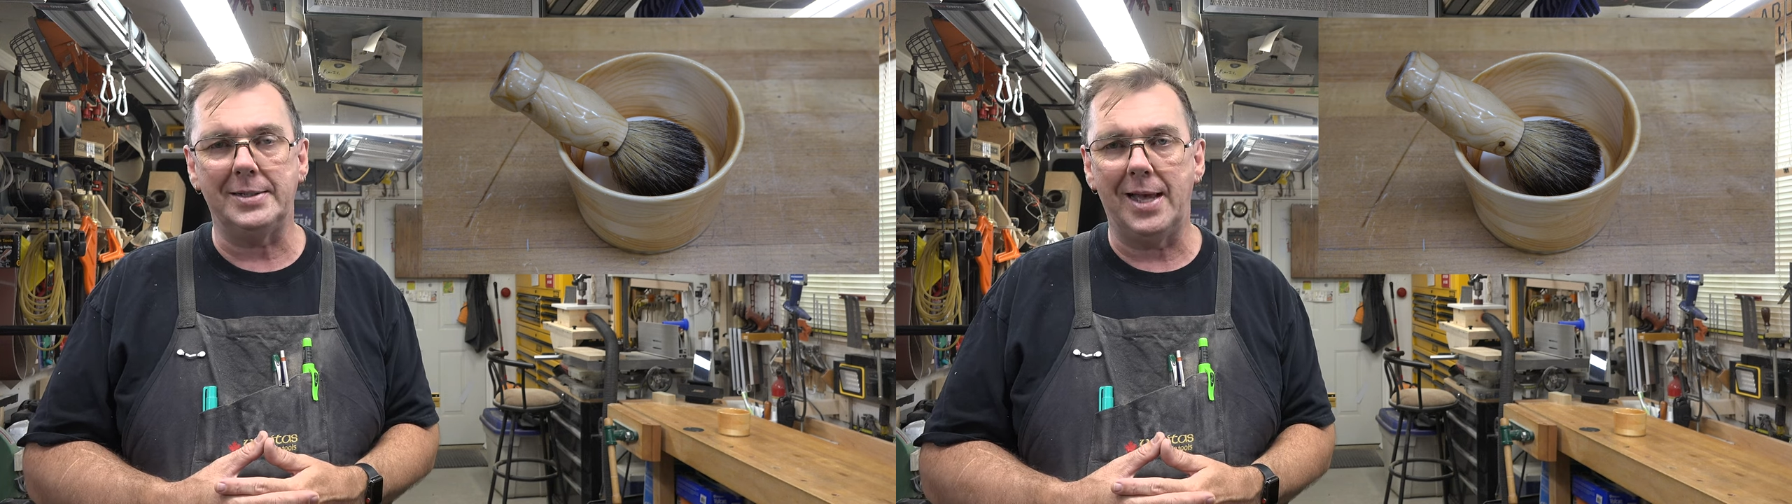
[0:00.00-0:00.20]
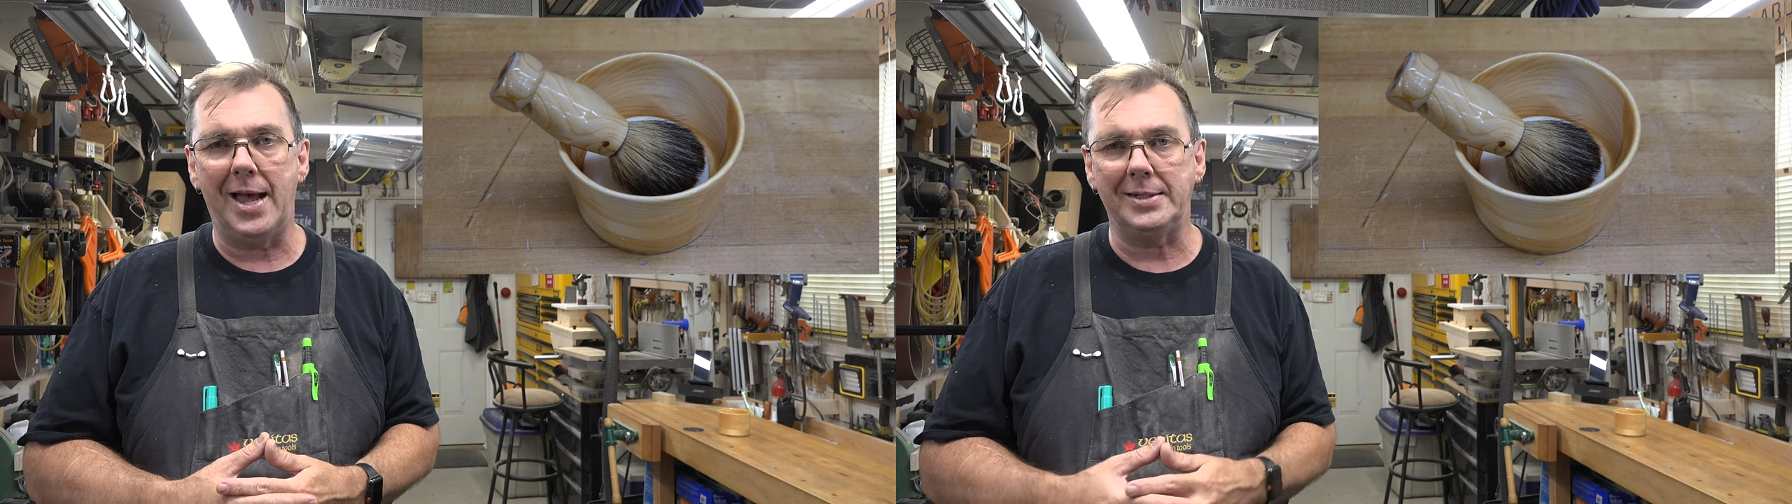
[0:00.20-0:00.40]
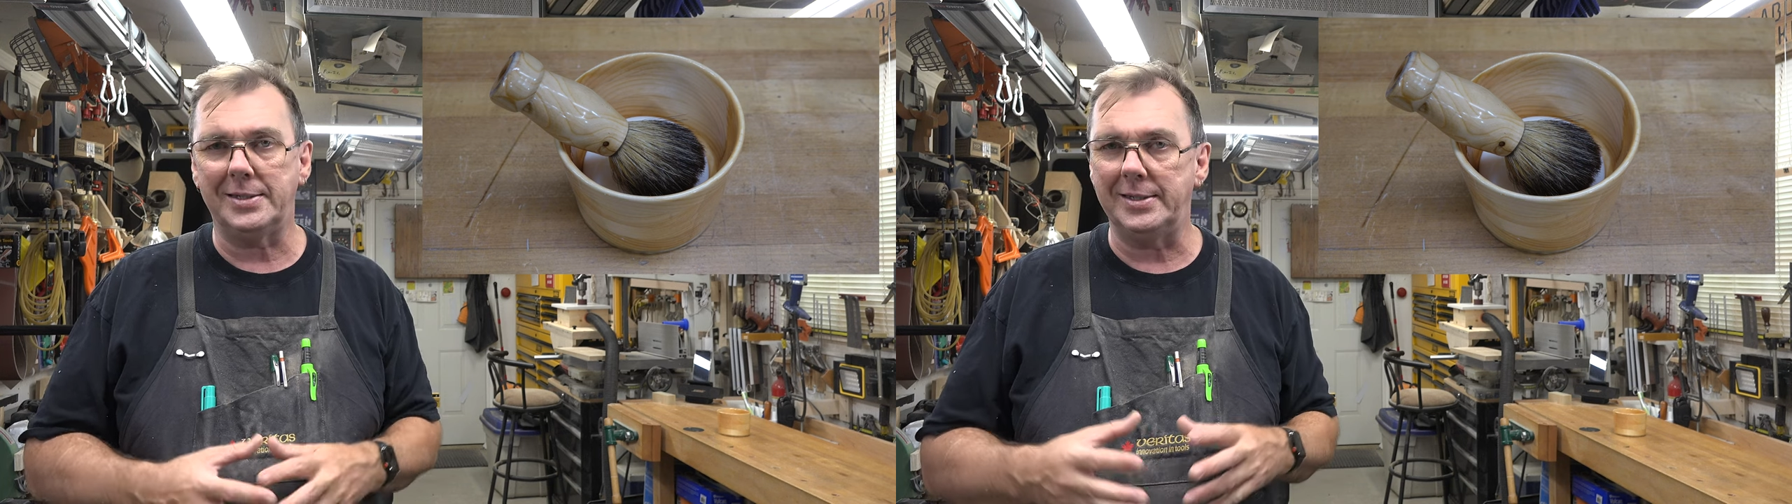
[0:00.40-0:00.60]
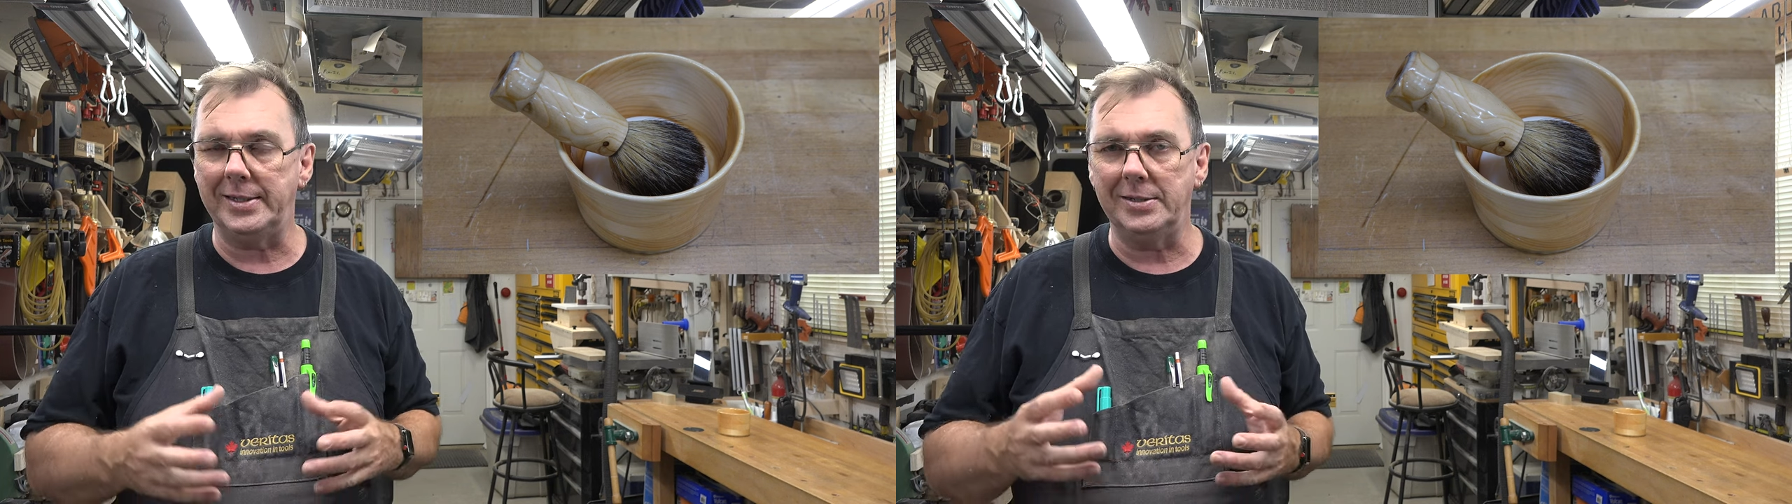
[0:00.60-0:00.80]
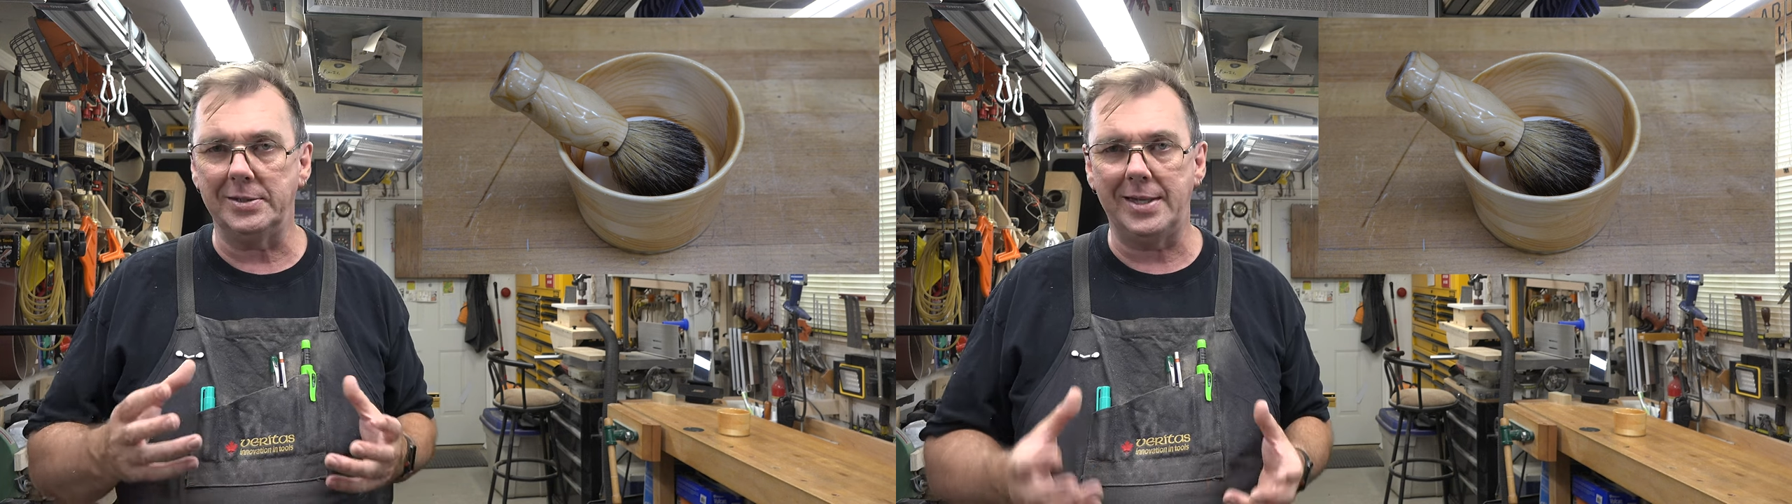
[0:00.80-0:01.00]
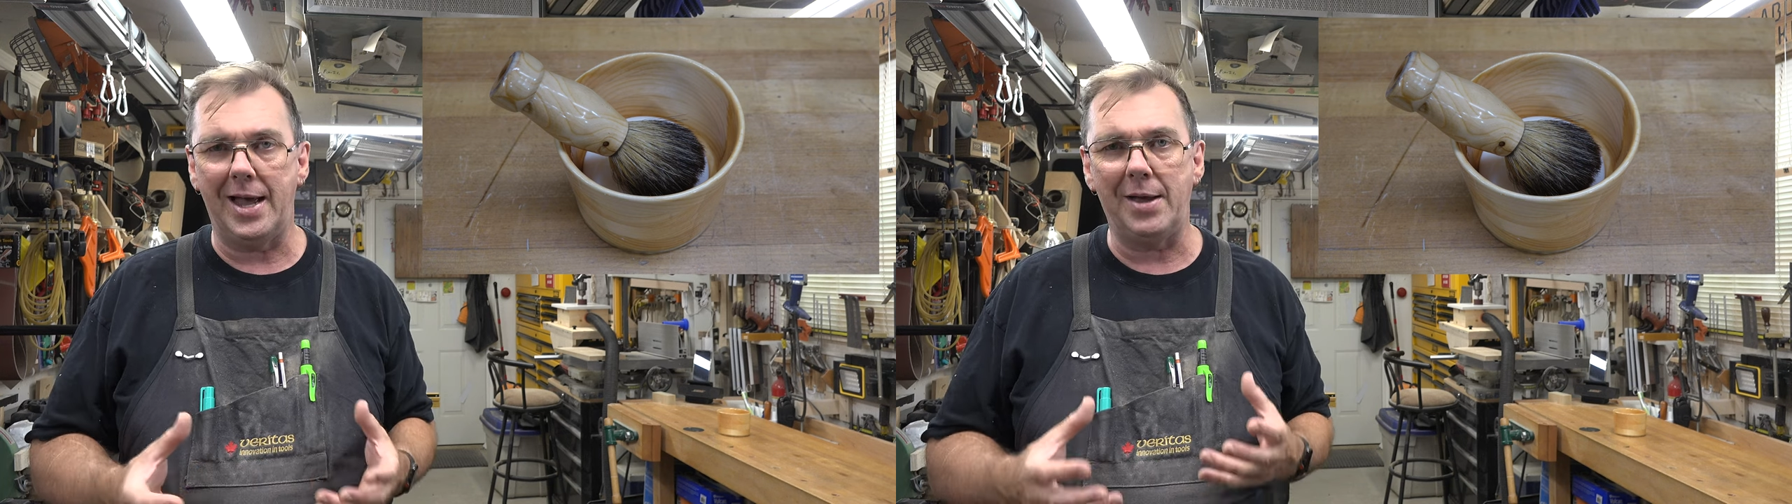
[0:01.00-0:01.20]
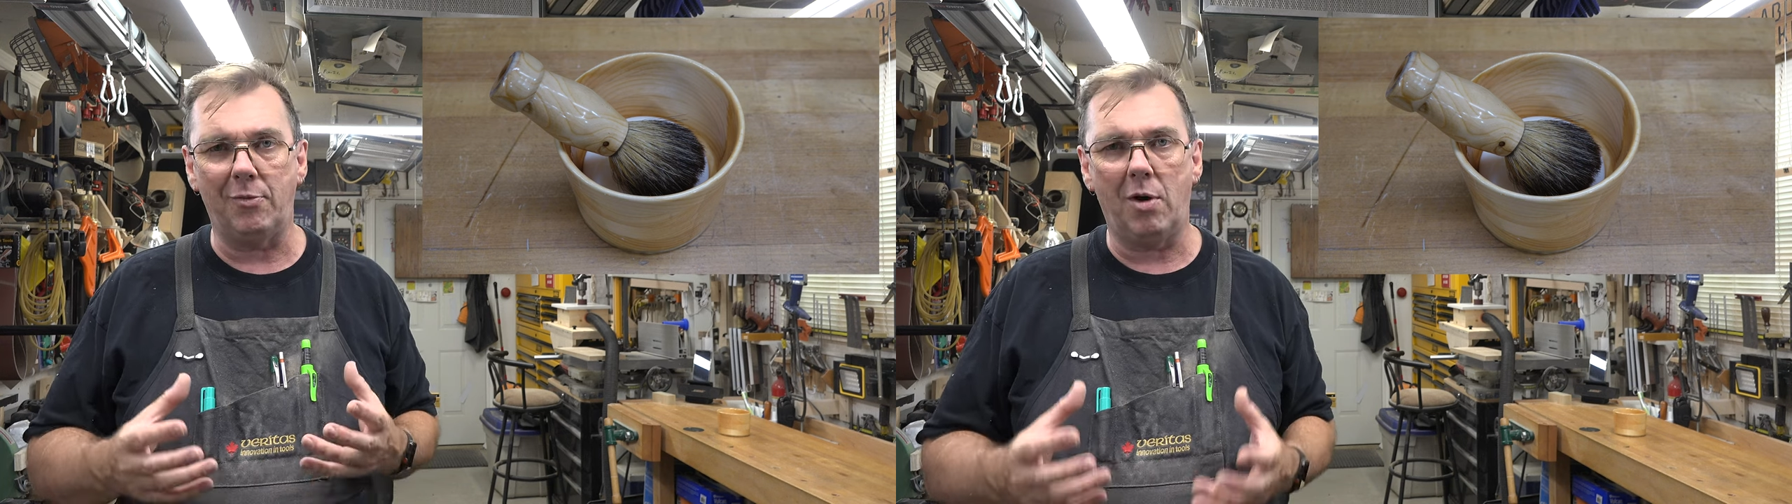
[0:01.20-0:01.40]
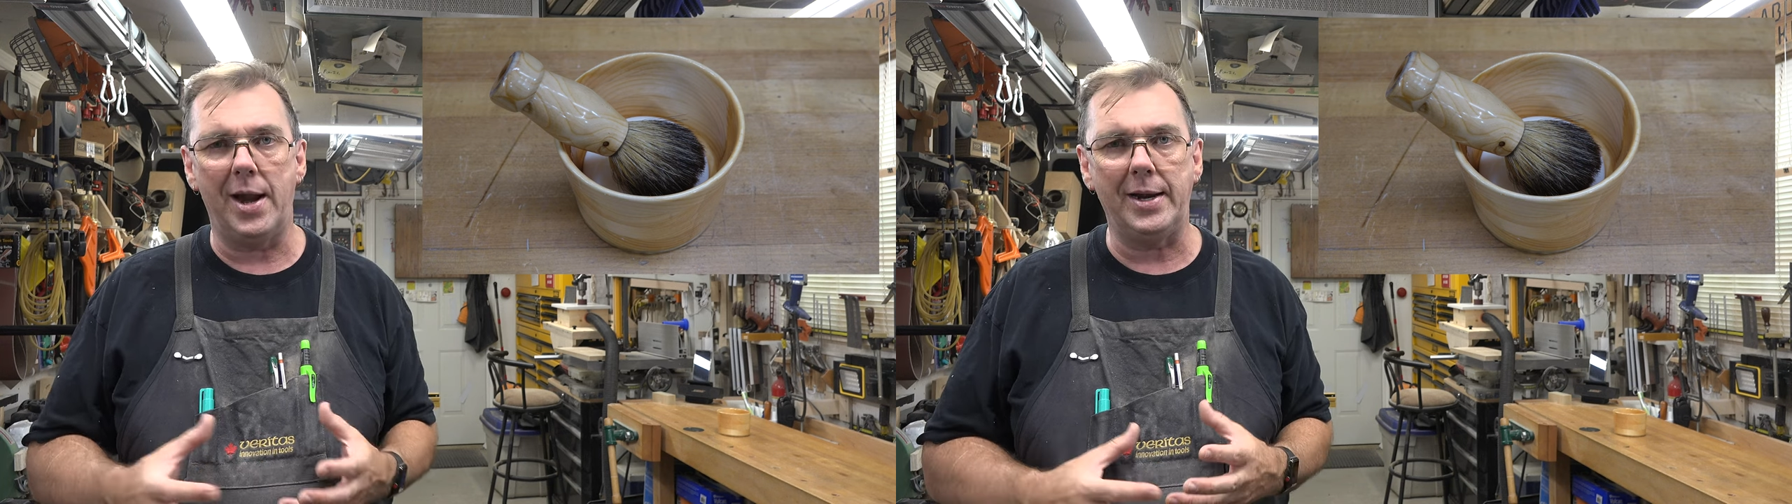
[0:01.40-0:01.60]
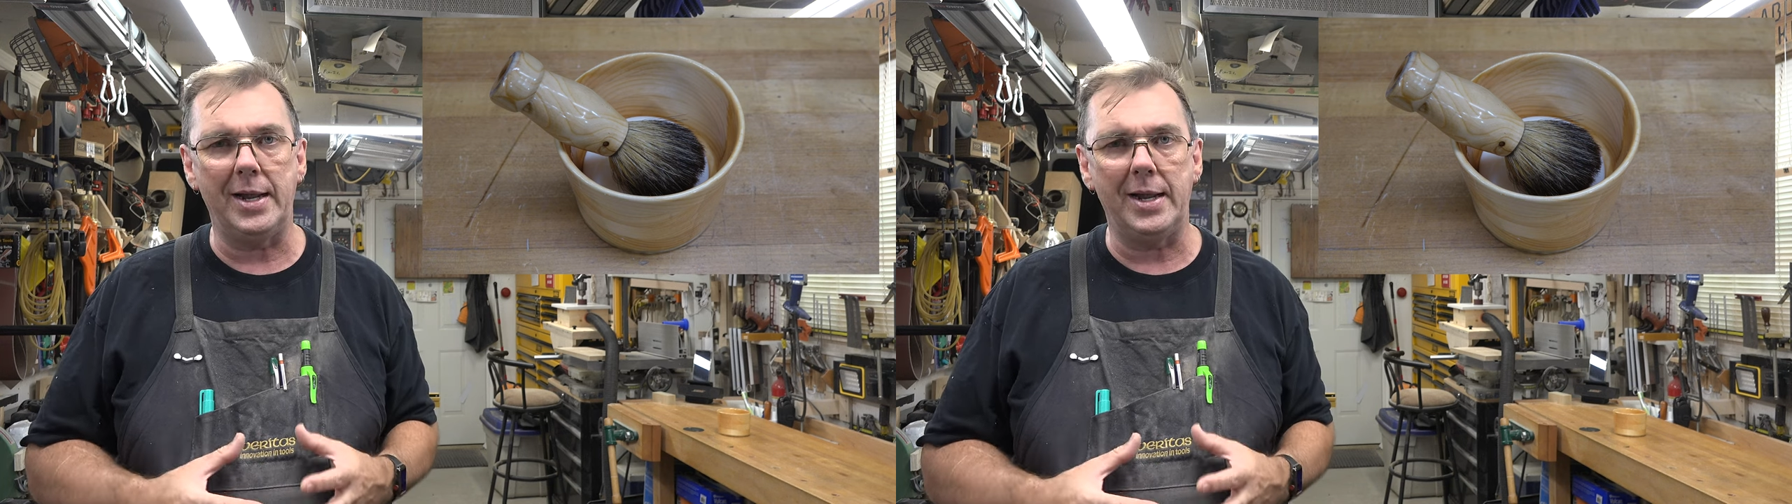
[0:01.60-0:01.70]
that seals that right